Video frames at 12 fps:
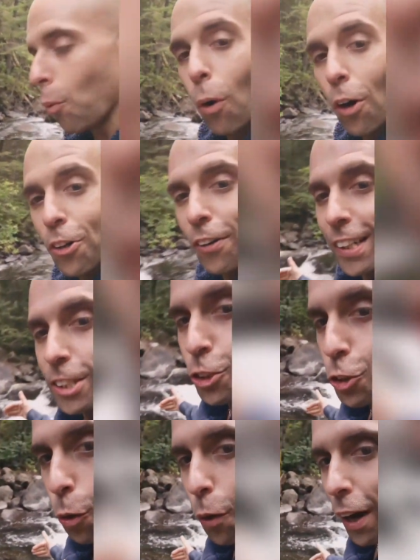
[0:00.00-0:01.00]
the water is
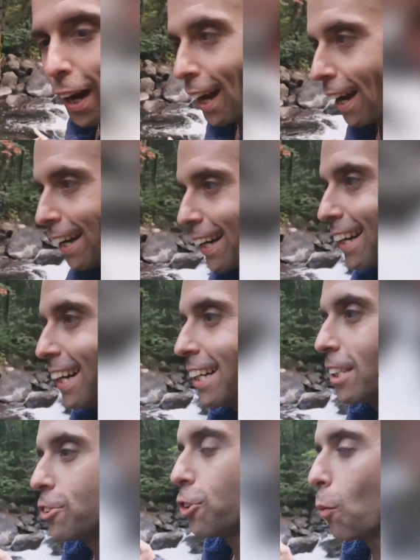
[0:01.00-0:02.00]
so high,
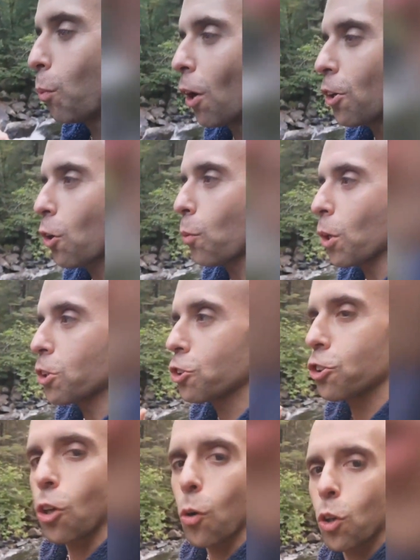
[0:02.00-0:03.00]
the water was
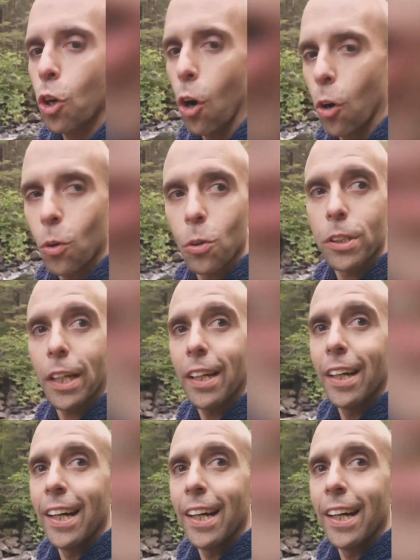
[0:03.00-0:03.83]
so cold,